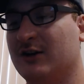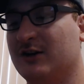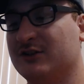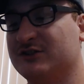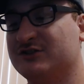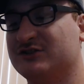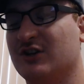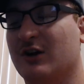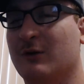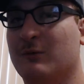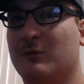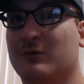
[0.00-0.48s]

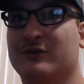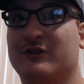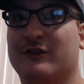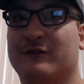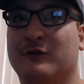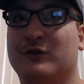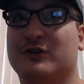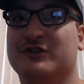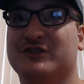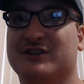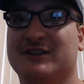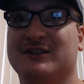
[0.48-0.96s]
Star Wars The
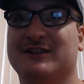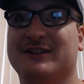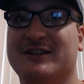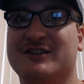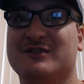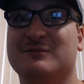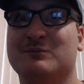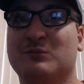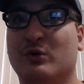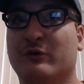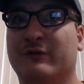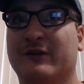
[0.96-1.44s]
Force
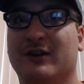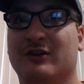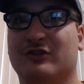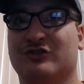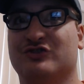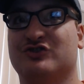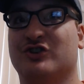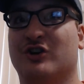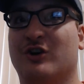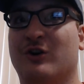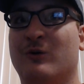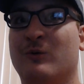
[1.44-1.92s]
Unleashed movie or
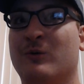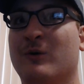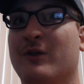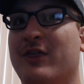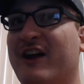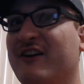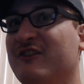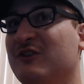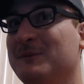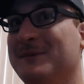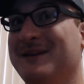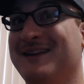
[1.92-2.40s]
show.
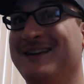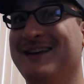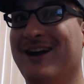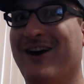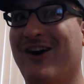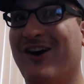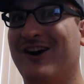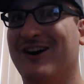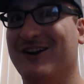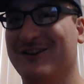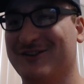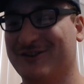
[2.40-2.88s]
That would be
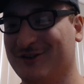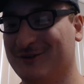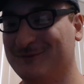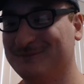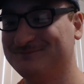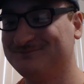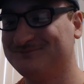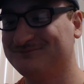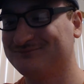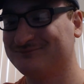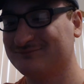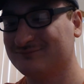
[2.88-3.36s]

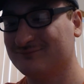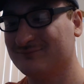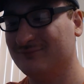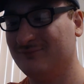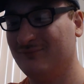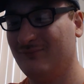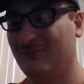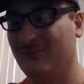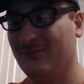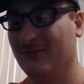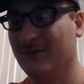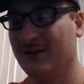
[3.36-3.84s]
awesome.
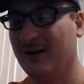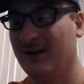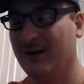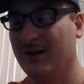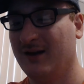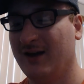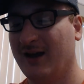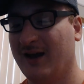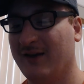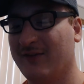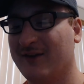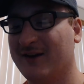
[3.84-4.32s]

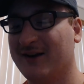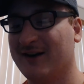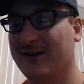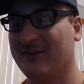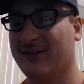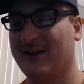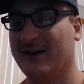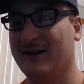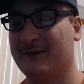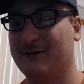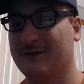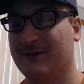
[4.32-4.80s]
And then at
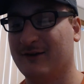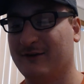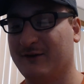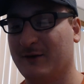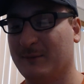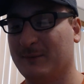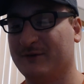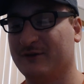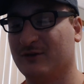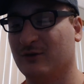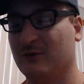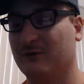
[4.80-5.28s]
the end of
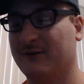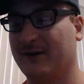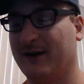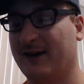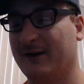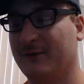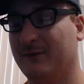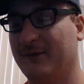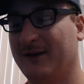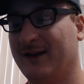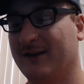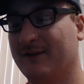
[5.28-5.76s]
Episode
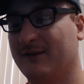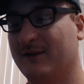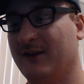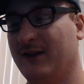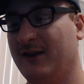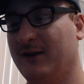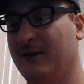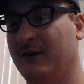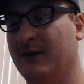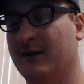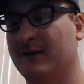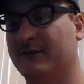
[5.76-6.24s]
5, we get
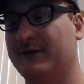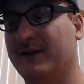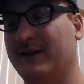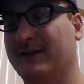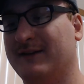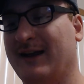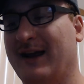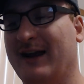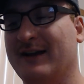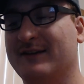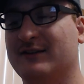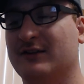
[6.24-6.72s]
the
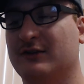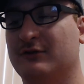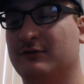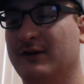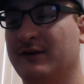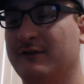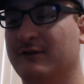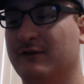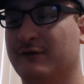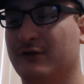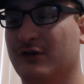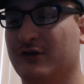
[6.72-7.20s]
fantastic
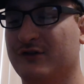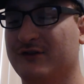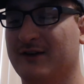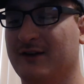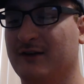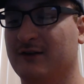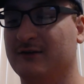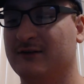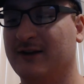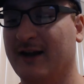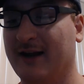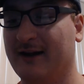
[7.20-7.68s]
Reva versus
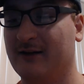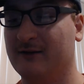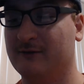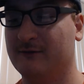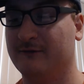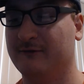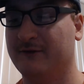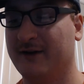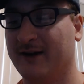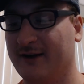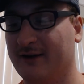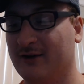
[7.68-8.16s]
Darth
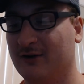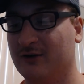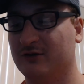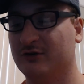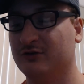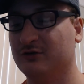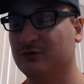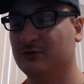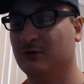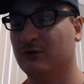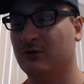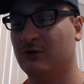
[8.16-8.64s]
Vader
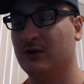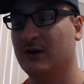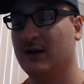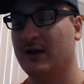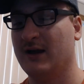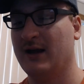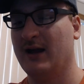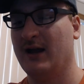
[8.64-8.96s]
duel,